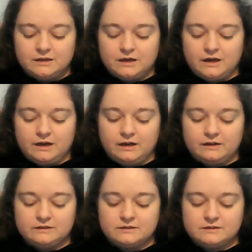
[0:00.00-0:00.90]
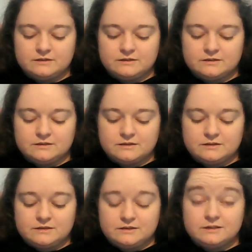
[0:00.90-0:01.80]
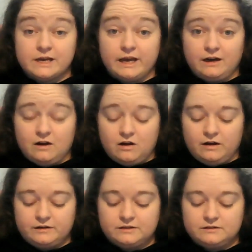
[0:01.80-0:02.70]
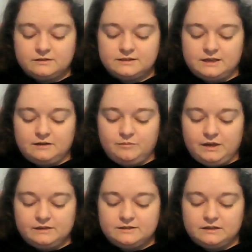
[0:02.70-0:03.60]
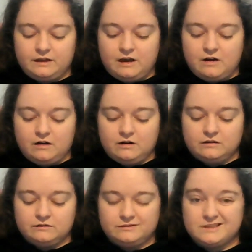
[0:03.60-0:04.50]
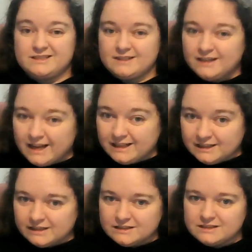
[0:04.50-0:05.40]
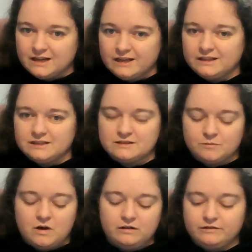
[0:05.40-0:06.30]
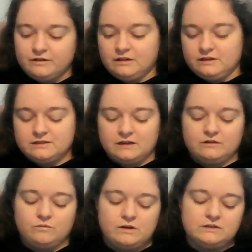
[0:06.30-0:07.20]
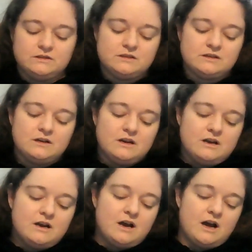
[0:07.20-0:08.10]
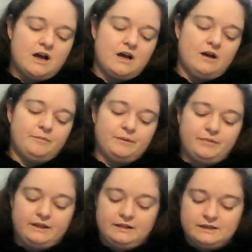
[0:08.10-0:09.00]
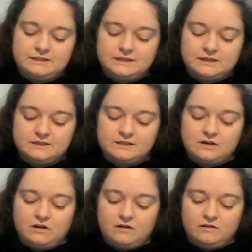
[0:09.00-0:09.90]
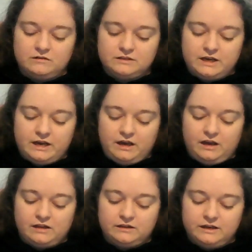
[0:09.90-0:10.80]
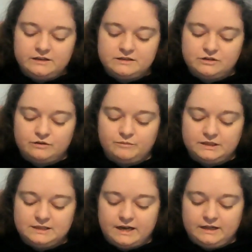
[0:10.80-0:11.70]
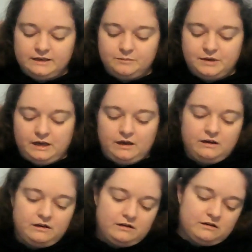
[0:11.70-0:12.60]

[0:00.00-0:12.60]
10-aught seed beads. They are slightly smaller than these other ones. But this is called a Luster Metallic Pink.